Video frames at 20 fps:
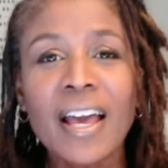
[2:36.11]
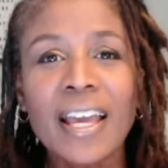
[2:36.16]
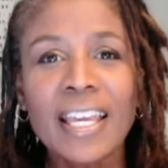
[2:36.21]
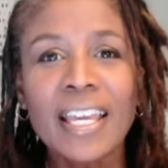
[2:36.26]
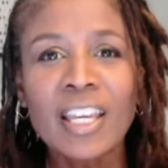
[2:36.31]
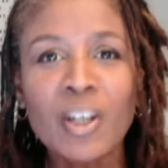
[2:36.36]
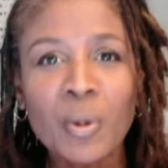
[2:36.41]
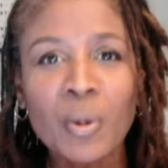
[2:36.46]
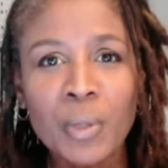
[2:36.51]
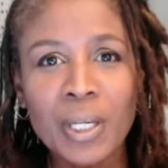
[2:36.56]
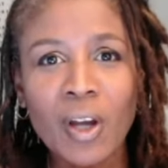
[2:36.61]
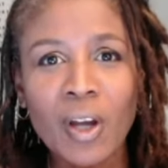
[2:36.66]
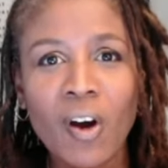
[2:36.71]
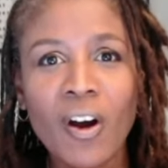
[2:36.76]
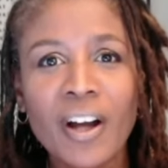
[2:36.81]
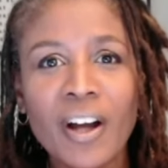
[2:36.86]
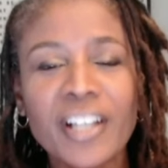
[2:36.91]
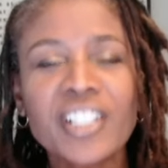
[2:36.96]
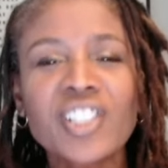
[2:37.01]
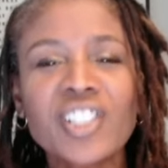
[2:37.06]
Here we
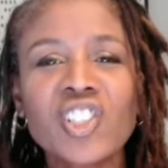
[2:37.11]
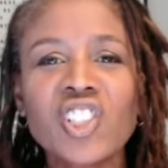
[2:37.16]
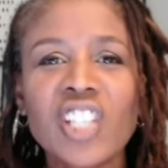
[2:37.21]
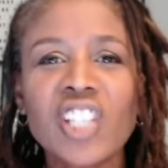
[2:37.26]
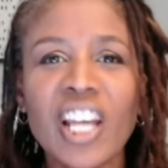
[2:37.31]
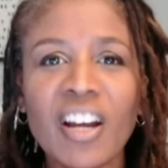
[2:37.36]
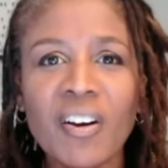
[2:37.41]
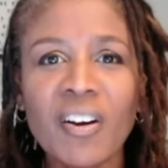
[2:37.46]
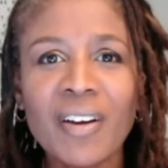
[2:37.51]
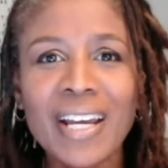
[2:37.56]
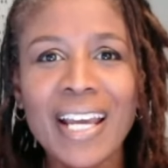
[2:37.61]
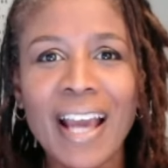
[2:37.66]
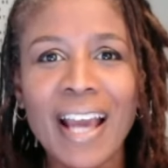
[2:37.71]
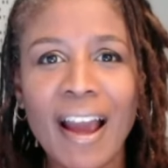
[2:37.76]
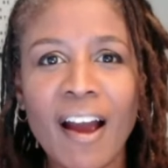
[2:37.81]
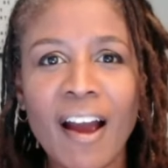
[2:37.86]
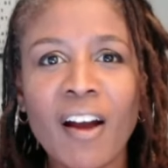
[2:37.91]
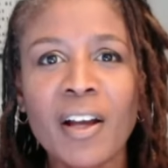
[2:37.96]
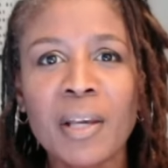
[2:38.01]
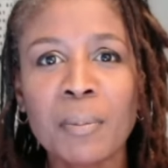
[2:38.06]
are sharing
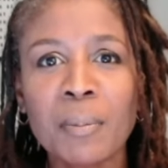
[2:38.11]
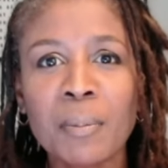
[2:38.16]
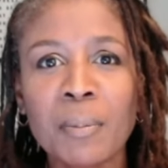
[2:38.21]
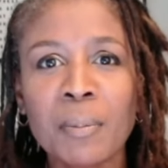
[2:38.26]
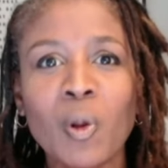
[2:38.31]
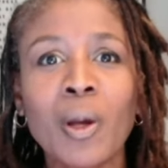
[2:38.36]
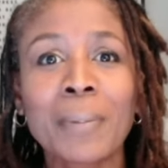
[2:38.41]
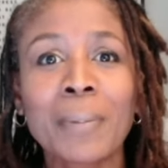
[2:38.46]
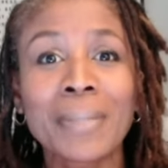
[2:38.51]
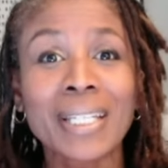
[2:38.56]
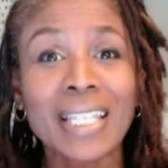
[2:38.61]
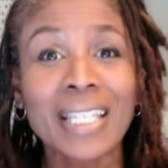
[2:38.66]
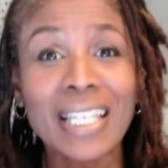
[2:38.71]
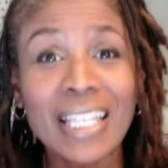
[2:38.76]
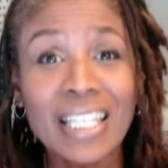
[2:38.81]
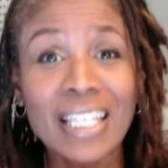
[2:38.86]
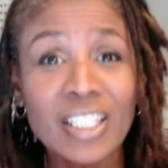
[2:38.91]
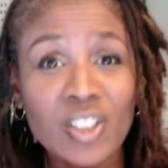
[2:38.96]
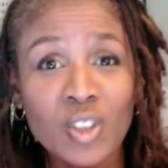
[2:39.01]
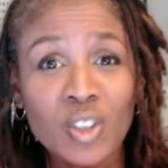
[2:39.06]
our employment
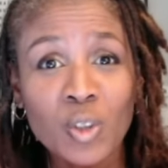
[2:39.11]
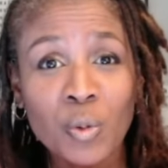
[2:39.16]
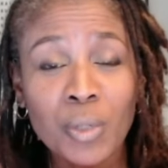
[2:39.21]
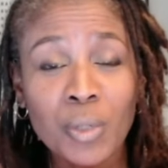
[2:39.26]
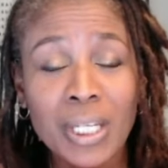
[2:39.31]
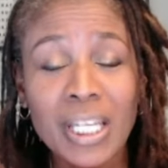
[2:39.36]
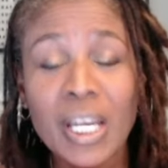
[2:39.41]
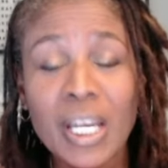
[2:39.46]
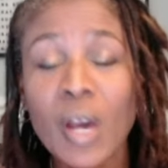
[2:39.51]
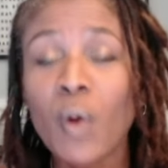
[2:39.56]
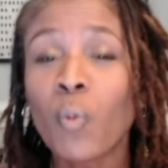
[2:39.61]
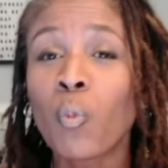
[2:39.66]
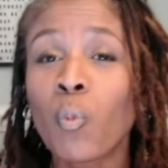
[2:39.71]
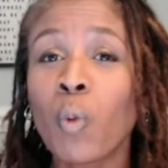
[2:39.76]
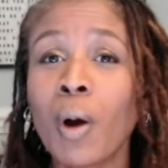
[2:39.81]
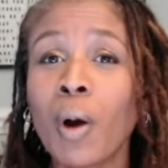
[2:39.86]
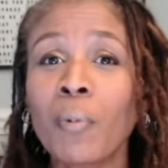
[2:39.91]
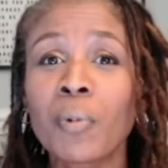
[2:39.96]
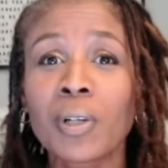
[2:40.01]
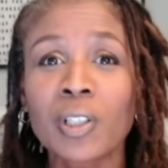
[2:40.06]
history,
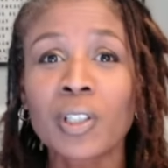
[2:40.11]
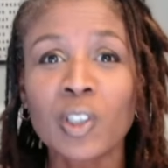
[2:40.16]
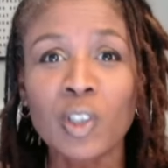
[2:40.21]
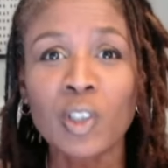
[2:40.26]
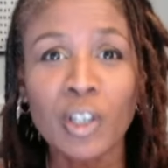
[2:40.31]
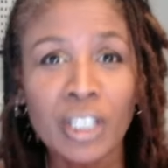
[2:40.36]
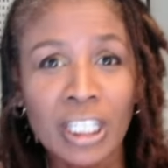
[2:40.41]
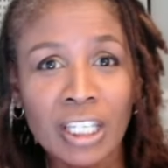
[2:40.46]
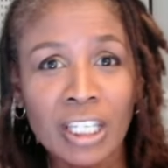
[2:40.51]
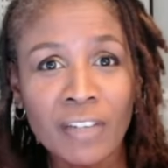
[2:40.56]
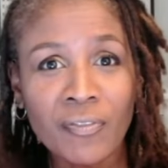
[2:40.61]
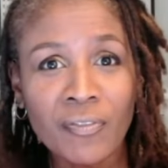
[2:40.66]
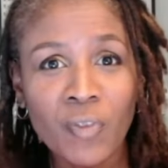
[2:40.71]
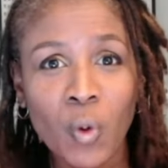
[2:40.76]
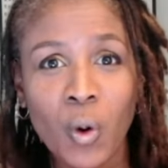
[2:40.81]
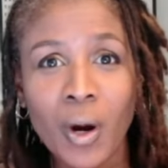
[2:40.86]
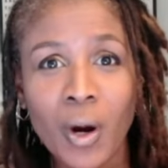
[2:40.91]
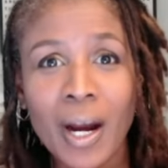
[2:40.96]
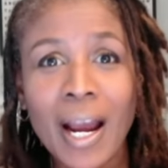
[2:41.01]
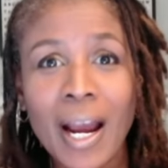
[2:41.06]
what we're looking
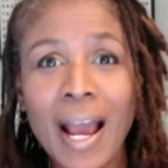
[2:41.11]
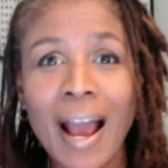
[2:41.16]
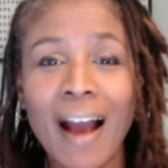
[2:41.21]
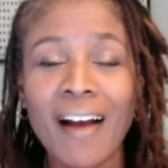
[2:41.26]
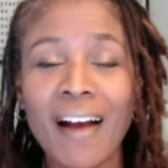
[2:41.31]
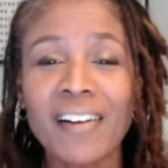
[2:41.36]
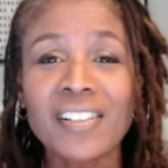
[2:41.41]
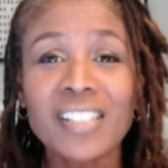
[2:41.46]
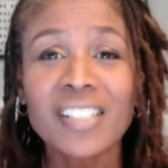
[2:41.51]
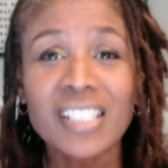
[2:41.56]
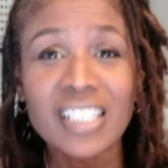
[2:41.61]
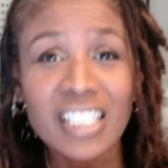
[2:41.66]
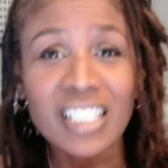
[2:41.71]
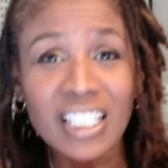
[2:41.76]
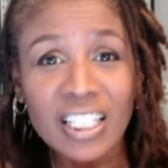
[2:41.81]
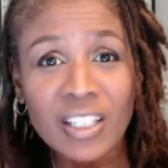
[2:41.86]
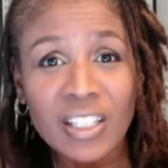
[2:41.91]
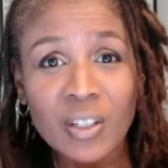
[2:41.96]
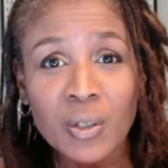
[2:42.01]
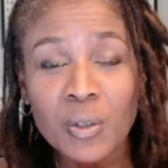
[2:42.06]
for, our
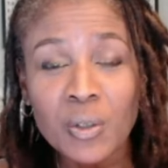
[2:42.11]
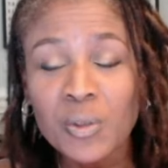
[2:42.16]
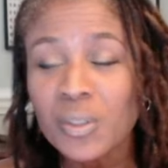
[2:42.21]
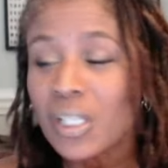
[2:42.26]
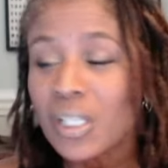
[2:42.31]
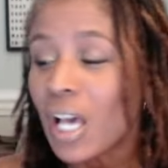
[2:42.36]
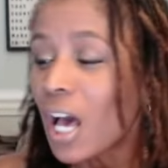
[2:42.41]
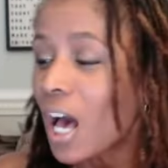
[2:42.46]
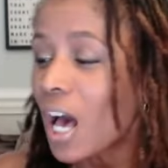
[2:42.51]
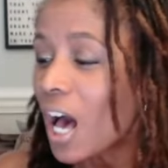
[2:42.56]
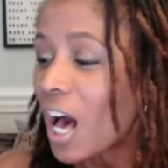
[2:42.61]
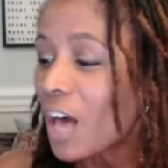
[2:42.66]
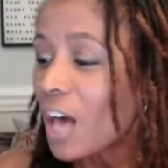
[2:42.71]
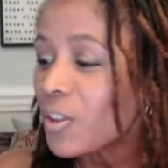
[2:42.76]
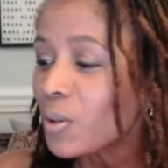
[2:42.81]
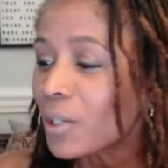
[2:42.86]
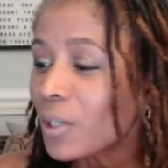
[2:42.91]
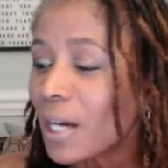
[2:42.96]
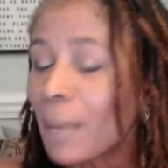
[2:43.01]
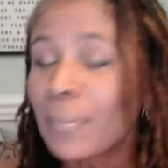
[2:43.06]
skills,
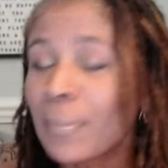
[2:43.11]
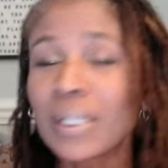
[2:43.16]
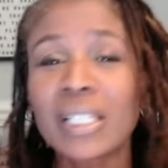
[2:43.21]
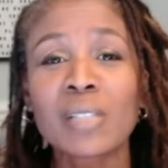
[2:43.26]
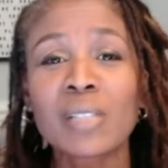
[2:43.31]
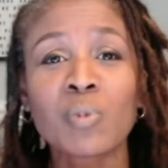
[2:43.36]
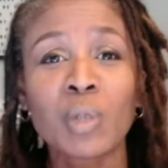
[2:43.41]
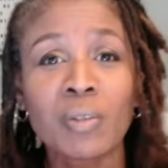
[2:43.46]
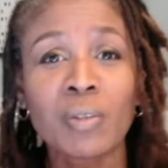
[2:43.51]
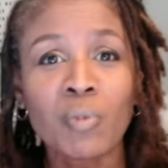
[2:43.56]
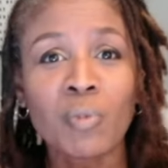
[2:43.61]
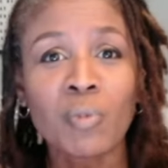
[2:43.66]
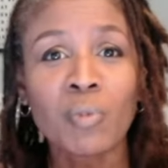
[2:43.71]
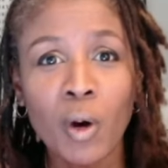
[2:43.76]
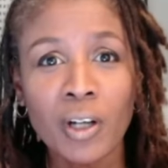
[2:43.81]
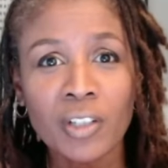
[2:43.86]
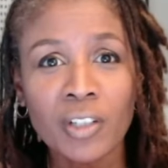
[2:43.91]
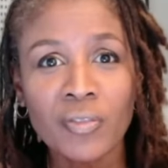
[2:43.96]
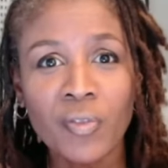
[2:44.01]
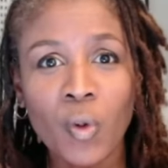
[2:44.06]
other companies we've
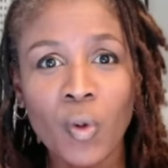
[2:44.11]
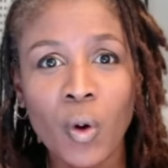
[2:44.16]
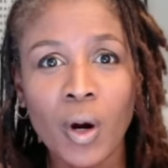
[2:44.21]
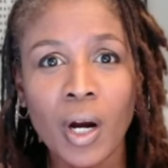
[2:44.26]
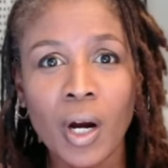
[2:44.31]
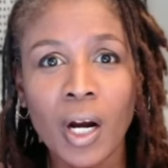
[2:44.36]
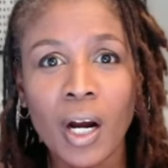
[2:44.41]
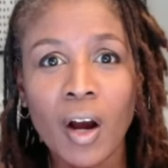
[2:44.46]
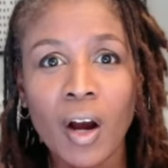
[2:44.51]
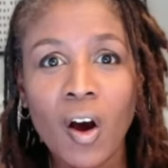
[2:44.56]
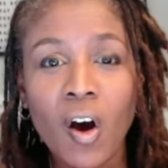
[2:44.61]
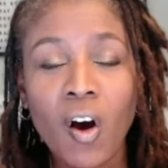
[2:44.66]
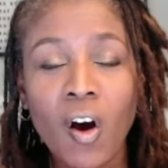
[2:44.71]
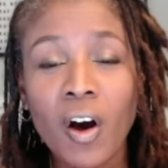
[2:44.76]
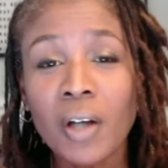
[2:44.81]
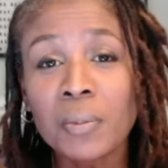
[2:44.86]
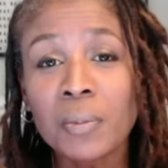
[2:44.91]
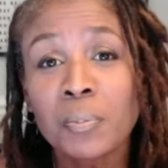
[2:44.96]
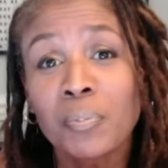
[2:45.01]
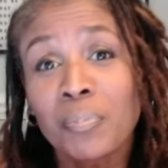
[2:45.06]
worked for
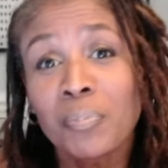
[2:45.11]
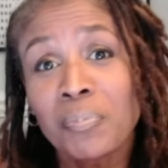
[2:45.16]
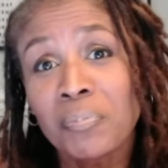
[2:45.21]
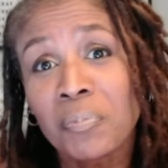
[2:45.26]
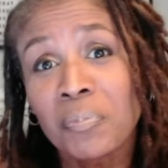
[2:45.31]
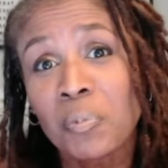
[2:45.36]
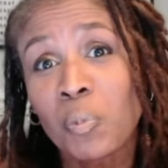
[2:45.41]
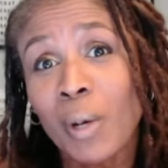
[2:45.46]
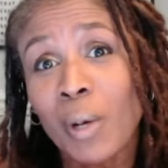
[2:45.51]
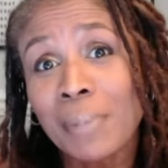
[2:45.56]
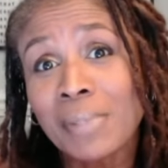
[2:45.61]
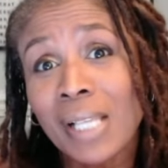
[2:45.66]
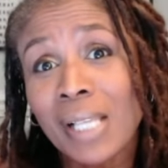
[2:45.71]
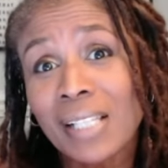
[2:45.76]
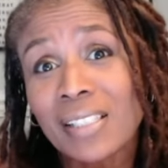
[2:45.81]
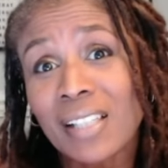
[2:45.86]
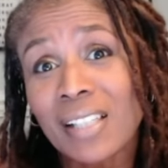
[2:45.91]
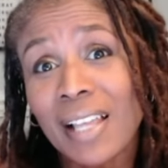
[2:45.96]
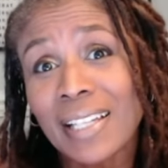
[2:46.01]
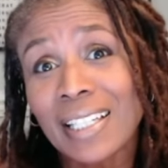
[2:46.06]
on
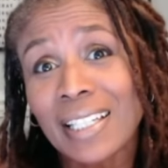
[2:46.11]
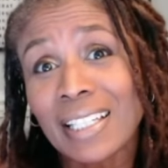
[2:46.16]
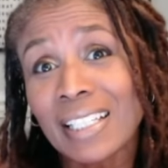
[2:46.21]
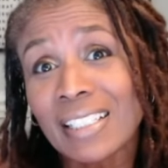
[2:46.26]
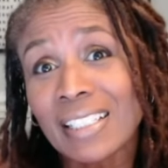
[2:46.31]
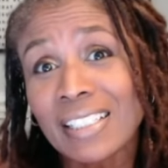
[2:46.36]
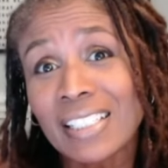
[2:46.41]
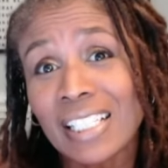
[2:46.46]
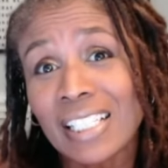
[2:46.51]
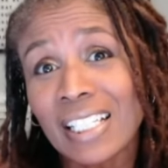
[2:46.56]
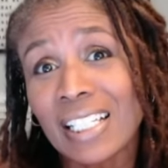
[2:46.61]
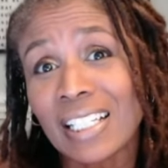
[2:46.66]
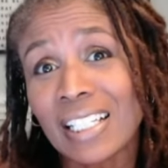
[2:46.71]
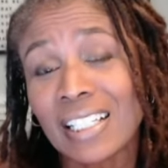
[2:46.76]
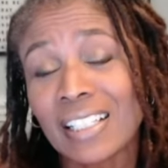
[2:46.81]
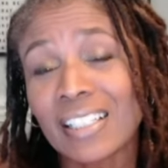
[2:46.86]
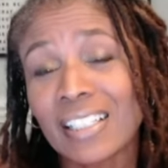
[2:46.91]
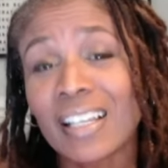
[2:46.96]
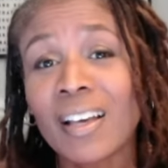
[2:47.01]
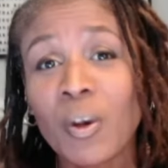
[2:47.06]
websites like
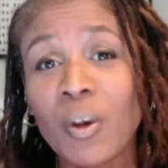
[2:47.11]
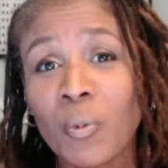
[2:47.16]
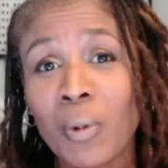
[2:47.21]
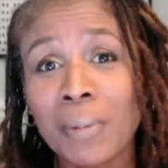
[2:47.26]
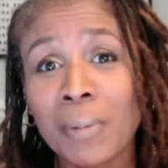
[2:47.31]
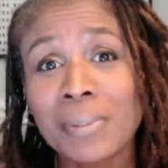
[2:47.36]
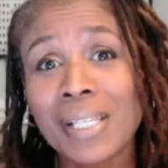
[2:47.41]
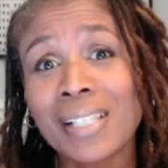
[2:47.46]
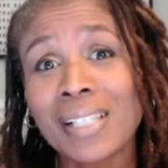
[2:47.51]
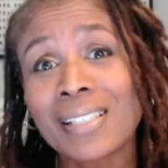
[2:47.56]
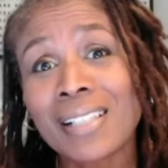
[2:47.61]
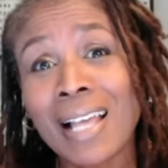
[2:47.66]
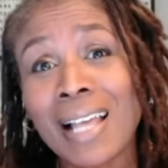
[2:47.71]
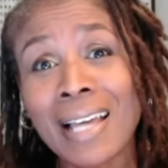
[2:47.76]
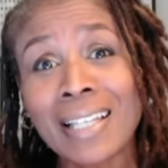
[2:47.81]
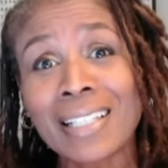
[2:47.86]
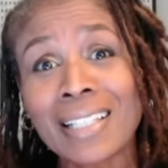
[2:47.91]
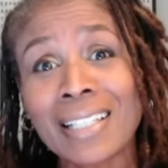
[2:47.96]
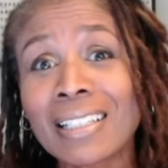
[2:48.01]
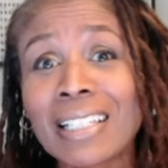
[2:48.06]
Indeed, websites
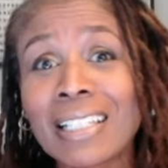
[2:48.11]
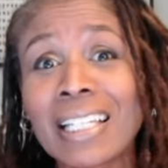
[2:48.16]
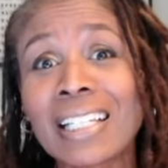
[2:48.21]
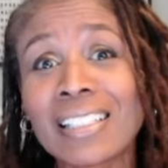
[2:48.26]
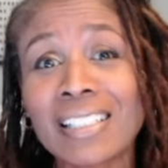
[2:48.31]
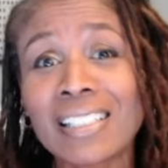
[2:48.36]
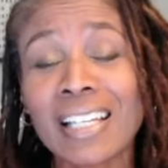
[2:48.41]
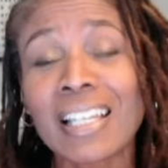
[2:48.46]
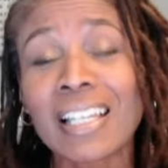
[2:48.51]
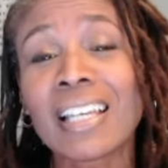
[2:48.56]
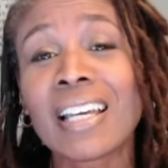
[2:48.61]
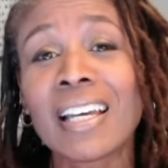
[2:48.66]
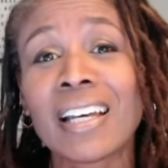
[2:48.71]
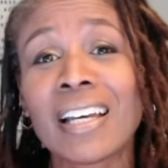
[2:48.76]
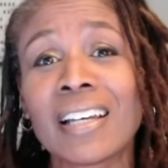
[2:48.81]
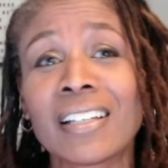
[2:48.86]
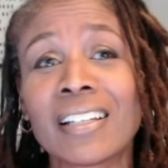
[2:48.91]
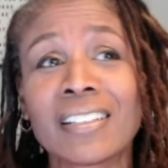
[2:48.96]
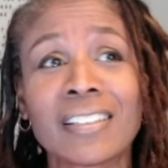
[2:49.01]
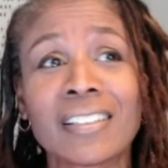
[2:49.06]
like
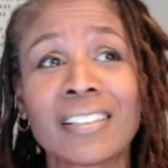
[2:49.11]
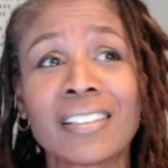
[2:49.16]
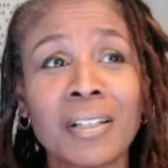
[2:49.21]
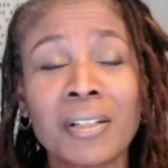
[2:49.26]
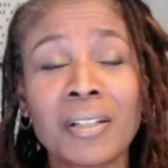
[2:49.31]
LinkedIn,